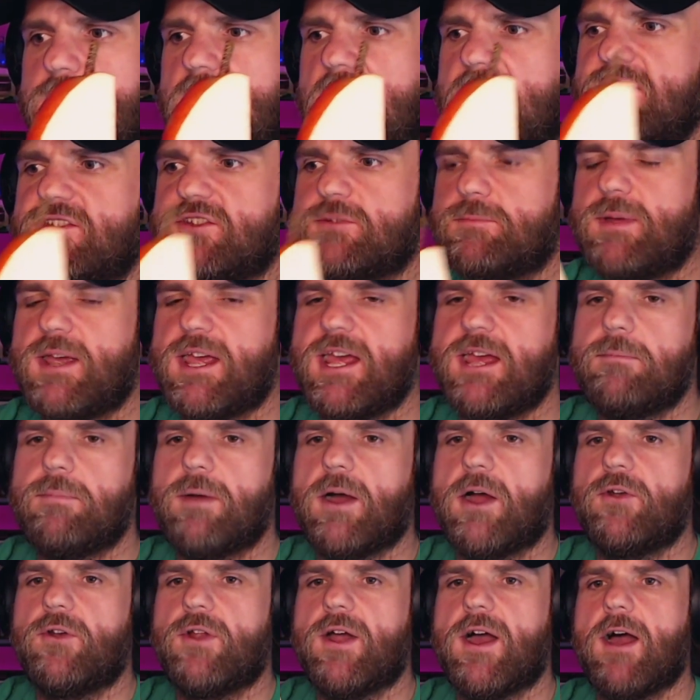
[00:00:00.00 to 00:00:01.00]
That is a pear,
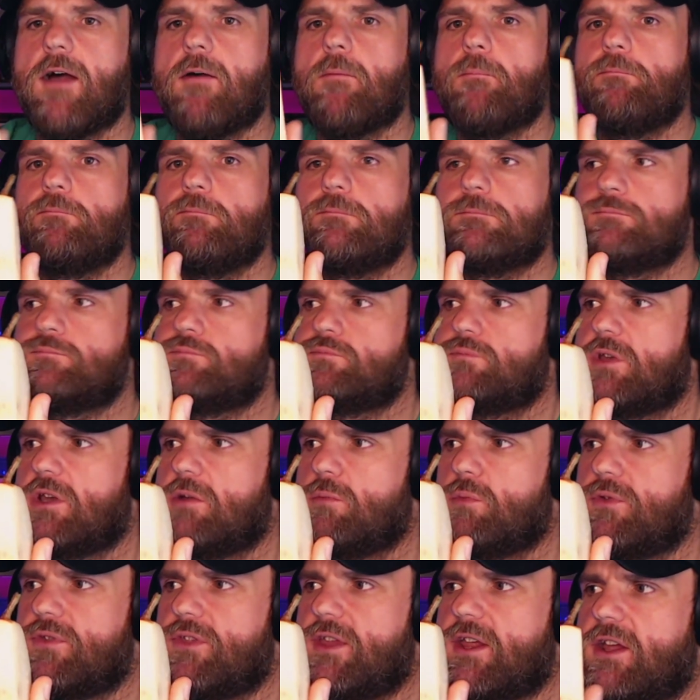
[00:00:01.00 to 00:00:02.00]
Boneheart.
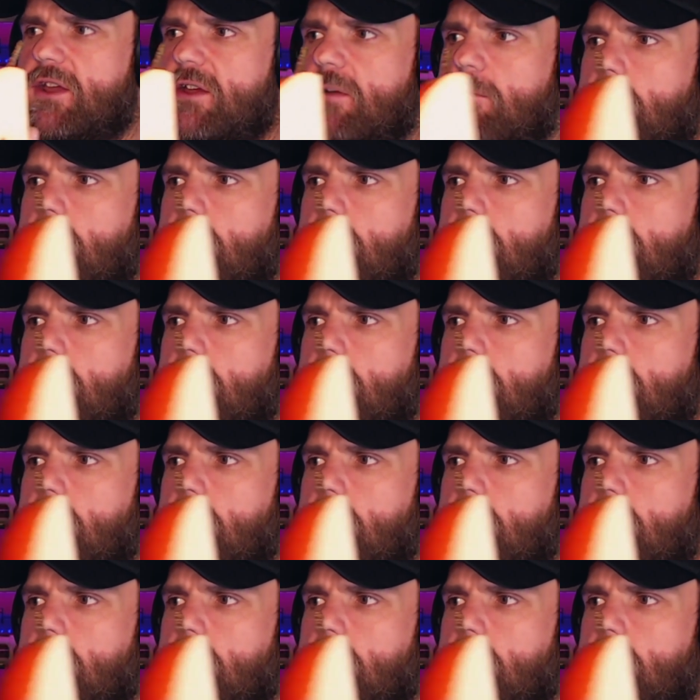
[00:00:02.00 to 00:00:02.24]
You wouldn't think